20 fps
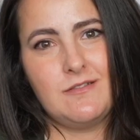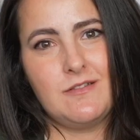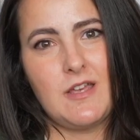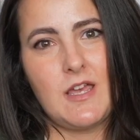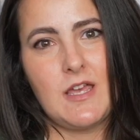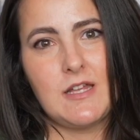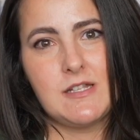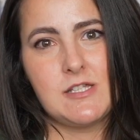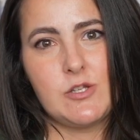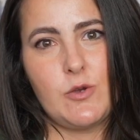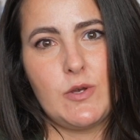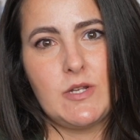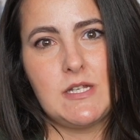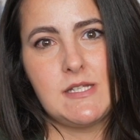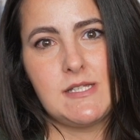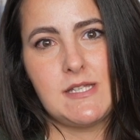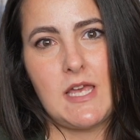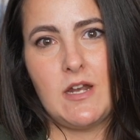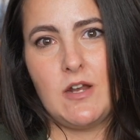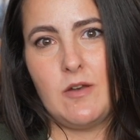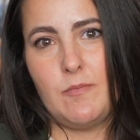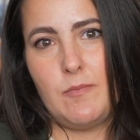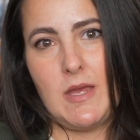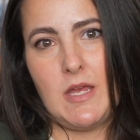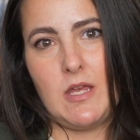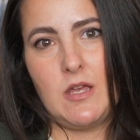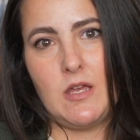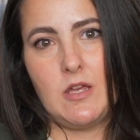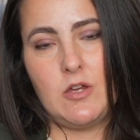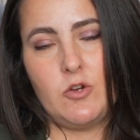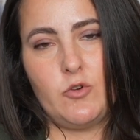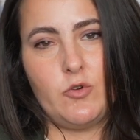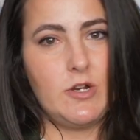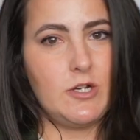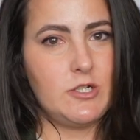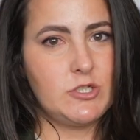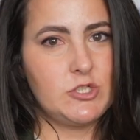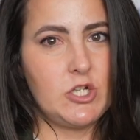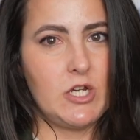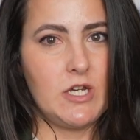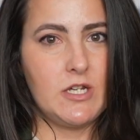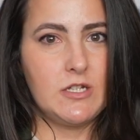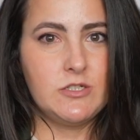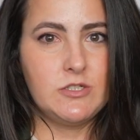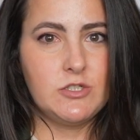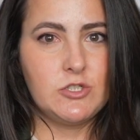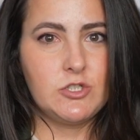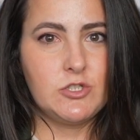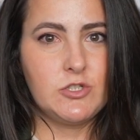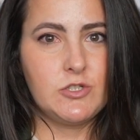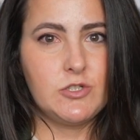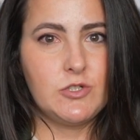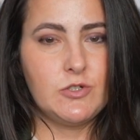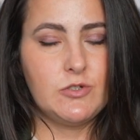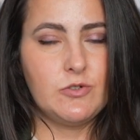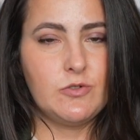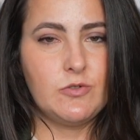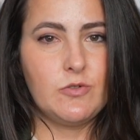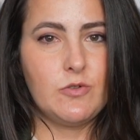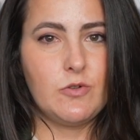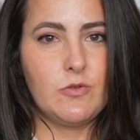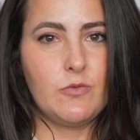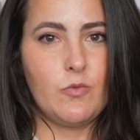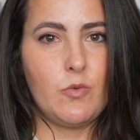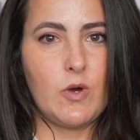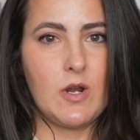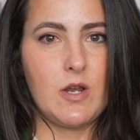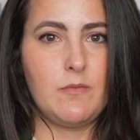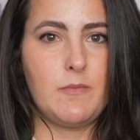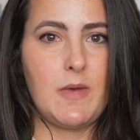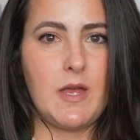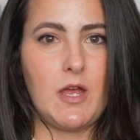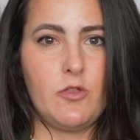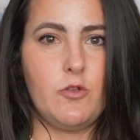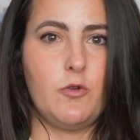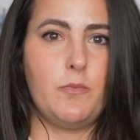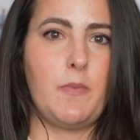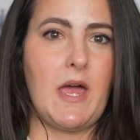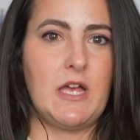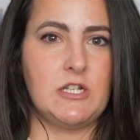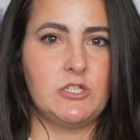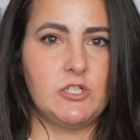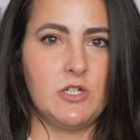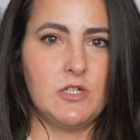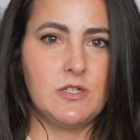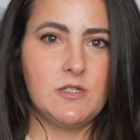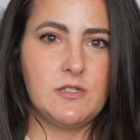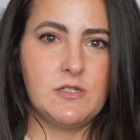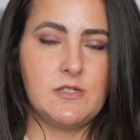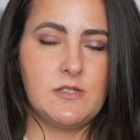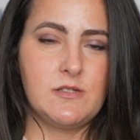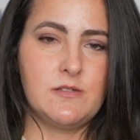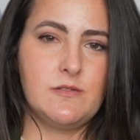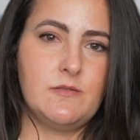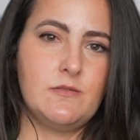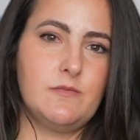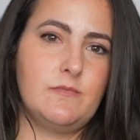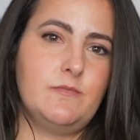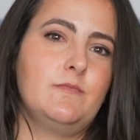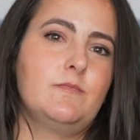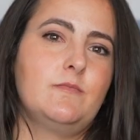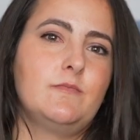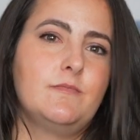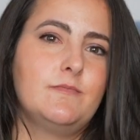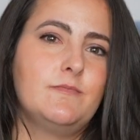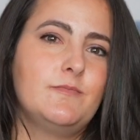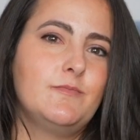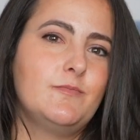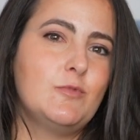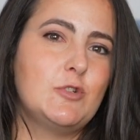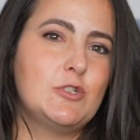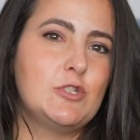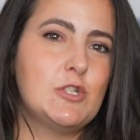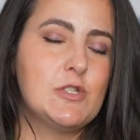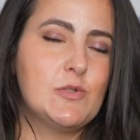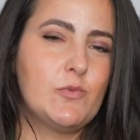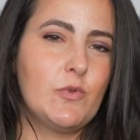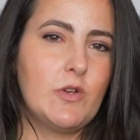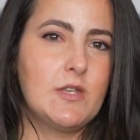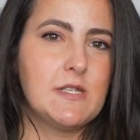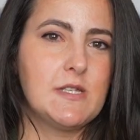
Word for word: and so I decided to make a career change to one of my other passions, which is real